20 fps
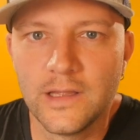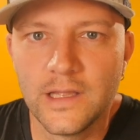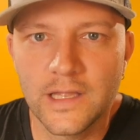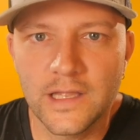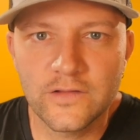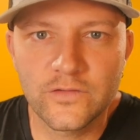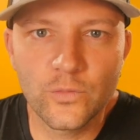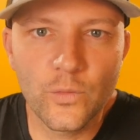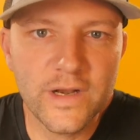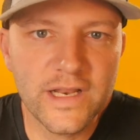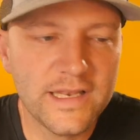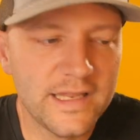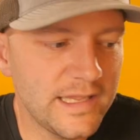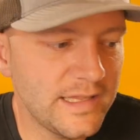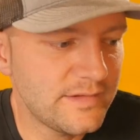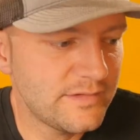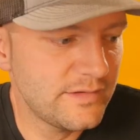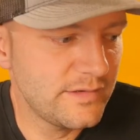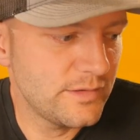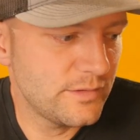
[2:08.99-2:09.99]
It's when it
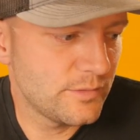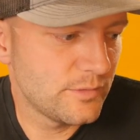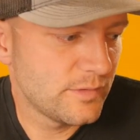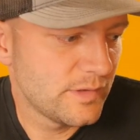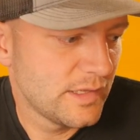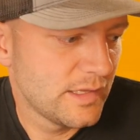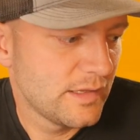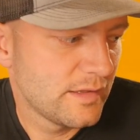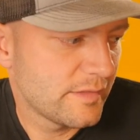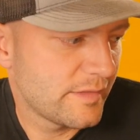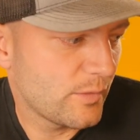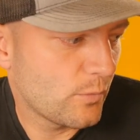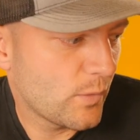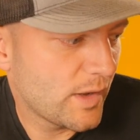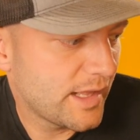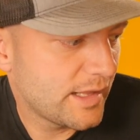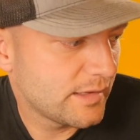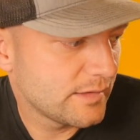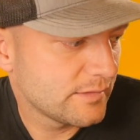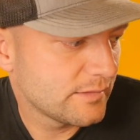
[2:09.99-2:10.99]
hits you that
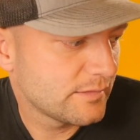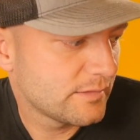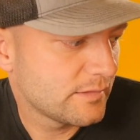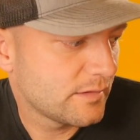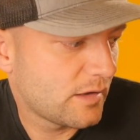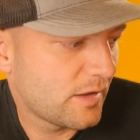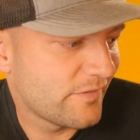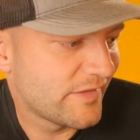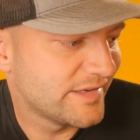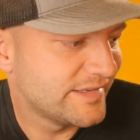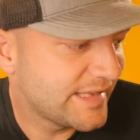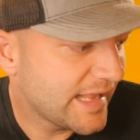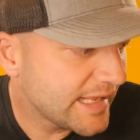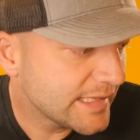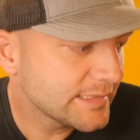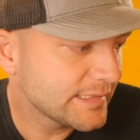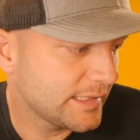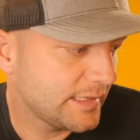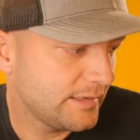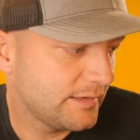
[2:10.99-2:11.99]
while on the
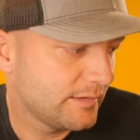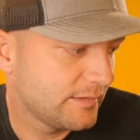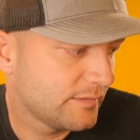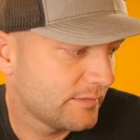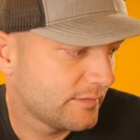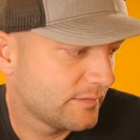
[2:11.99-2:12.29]
daily,